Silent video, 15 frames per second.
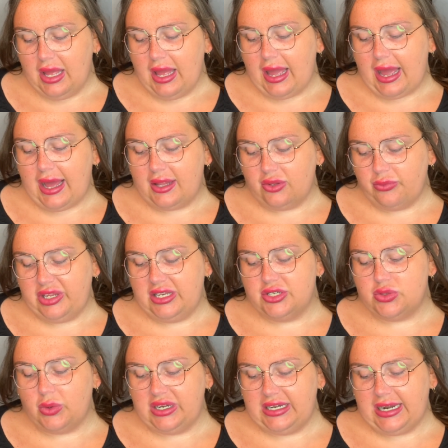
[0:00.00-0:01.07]
Halloween
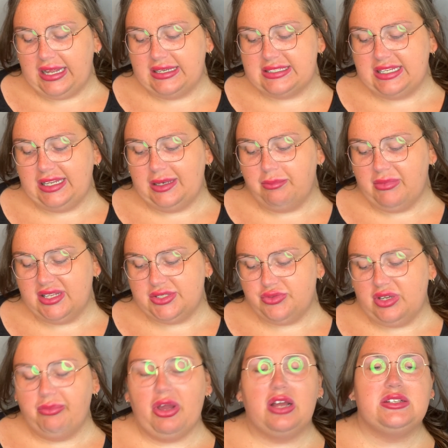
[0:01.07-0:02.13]
2019 mystery
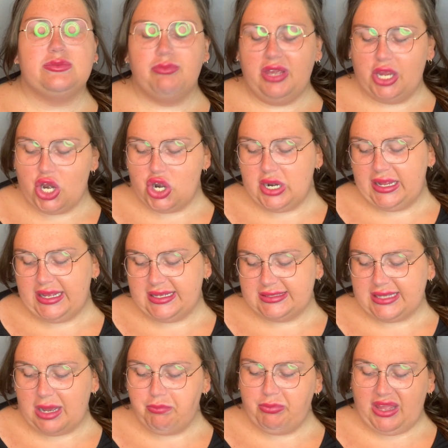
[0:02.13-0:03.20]
box mirror is
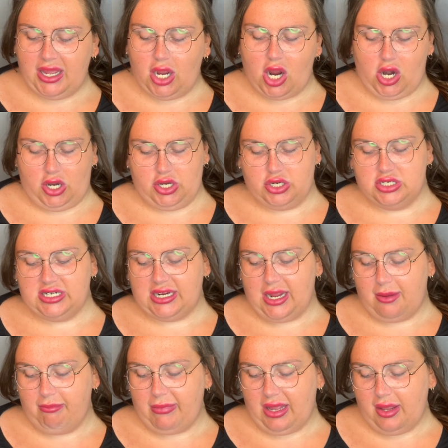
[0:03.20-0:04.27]
a bit harder to
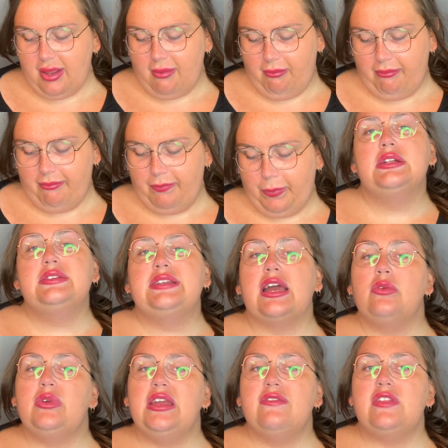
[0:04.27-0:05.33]
come by. Then
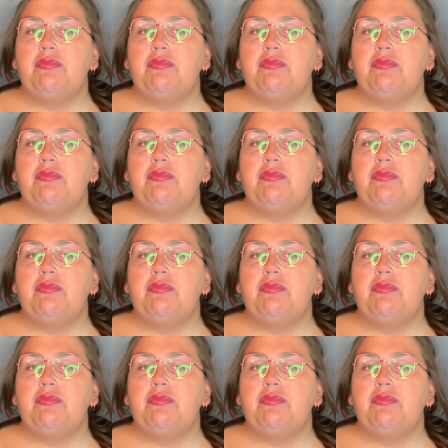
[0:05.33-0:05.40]
we have the